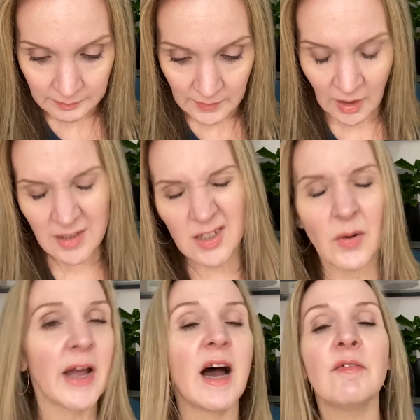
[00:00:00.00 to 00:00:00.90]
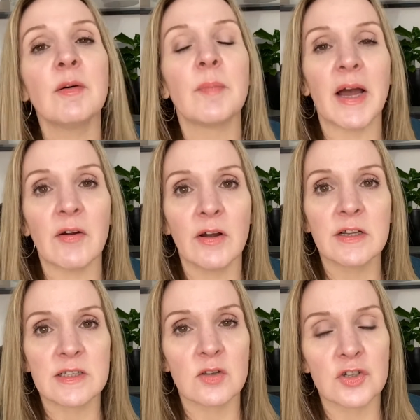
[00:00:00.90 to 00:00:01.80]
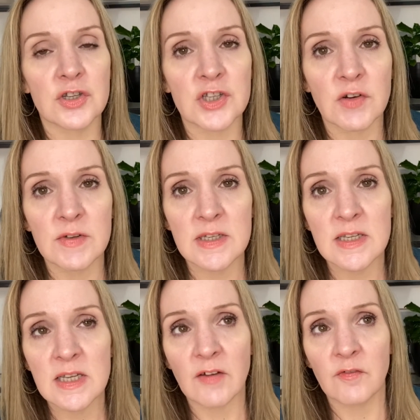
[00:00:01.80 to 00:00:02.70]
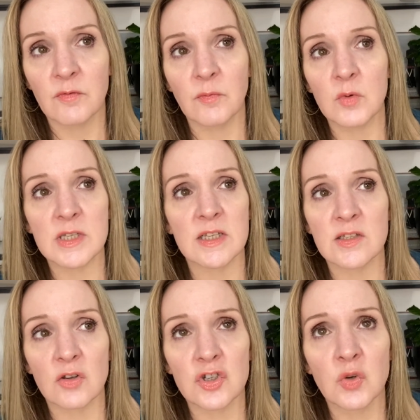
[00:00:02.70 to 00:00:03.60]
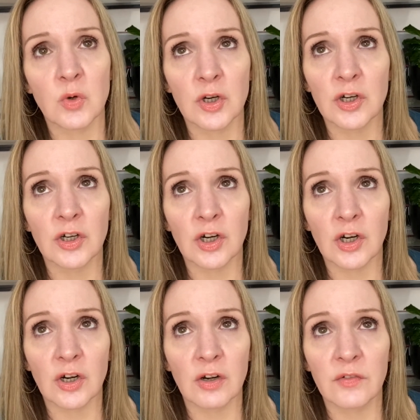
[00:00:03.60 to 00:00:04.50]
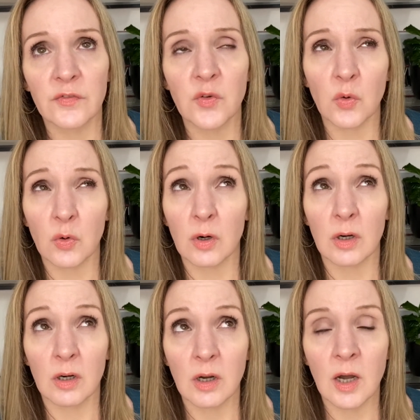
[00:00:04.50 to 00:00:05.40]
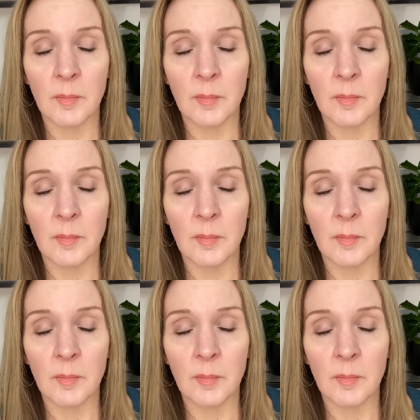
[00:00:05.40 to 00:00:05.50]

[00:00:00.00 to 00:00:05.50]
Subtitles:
also, I have a background in social services. I was a social worker for